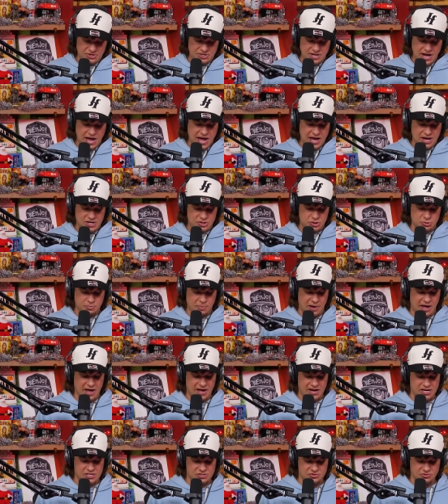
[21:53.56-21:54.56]
Dash
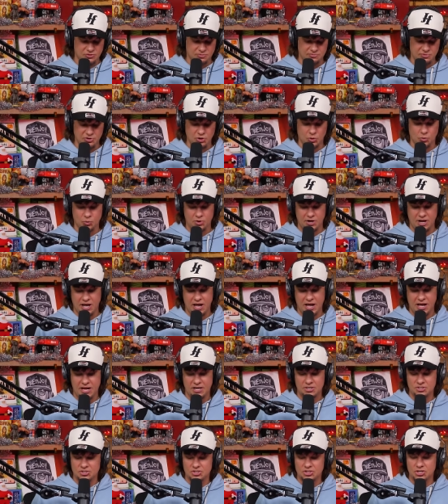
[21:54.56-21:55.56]
Pass from
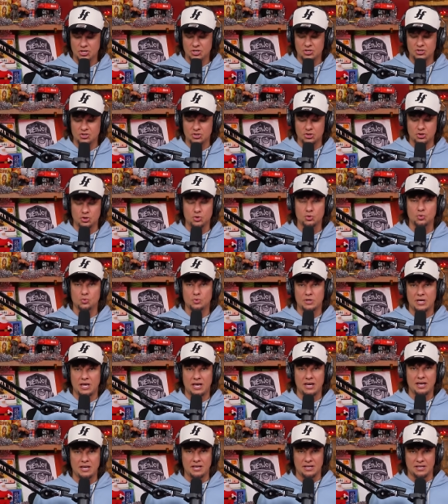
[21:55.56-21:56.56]
DoorDash, you
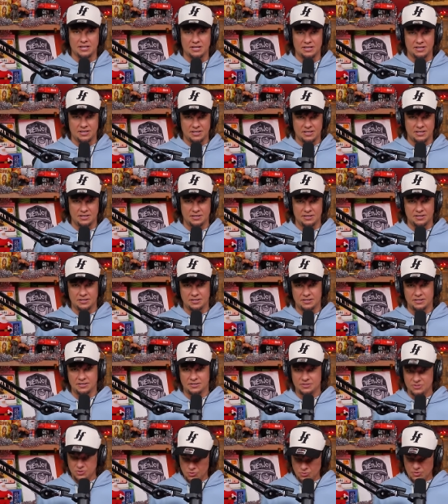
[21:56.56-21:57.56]
can.
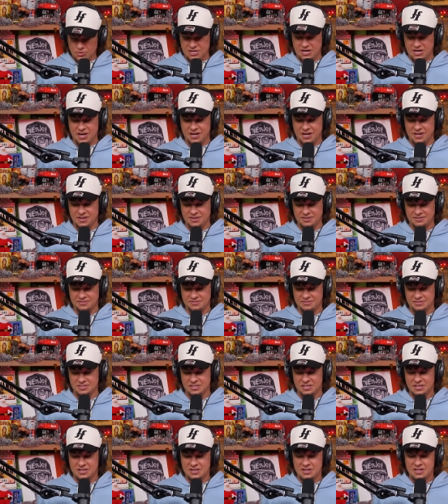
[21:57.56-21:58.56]
You can.
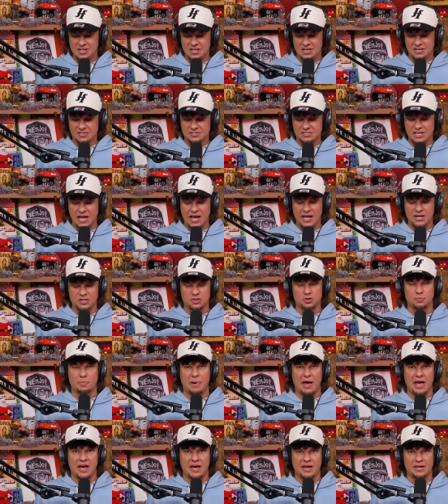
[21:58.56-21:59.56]
Dash
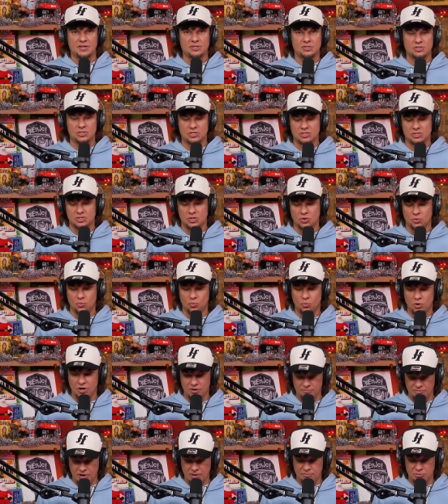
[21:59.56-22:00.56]
Pass is the one
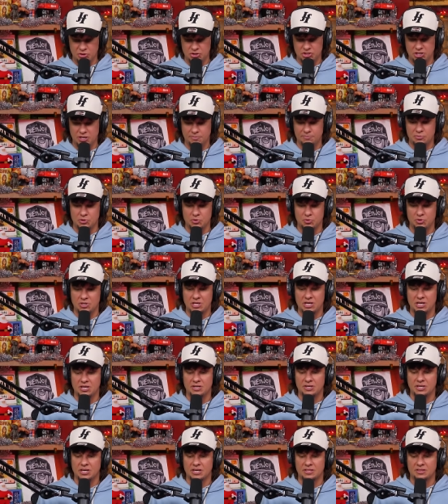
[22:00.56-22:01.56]
membership you need
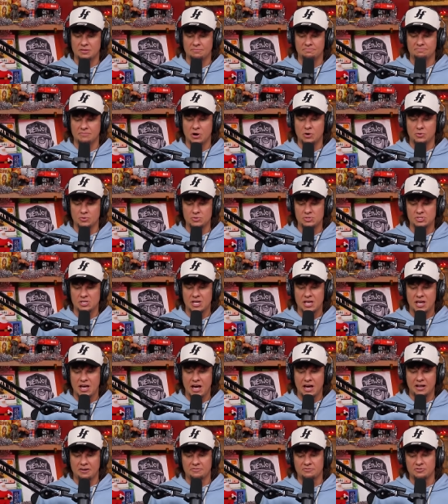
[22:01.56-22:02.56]
to get the most
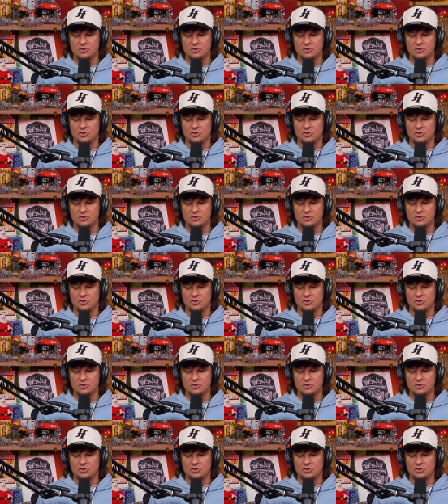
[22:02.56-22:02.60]
out of